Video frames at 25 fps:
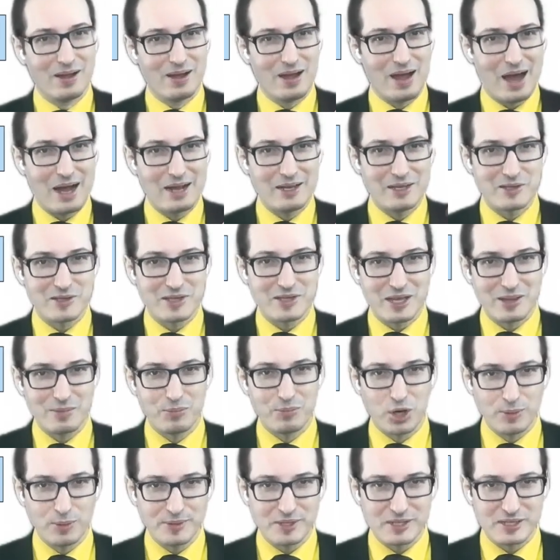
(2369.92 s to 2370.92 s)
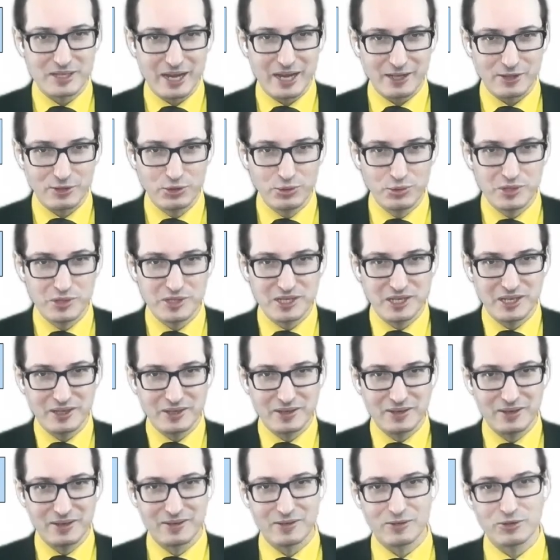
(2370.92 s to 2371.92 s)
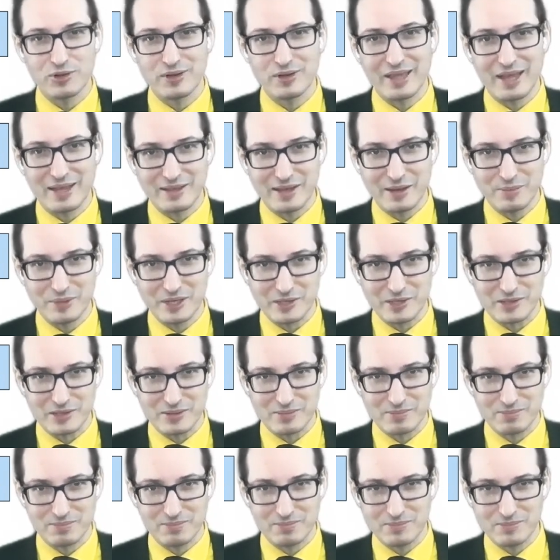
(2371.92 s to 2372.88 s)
Alice and Bob start using the database.